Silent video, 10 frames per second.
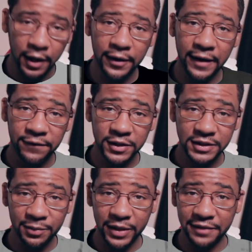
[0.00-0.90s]
Okay,
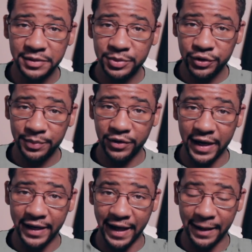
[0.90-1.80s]
first up we have some script
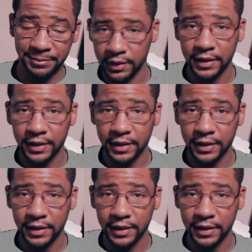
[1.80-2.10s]
writing apps.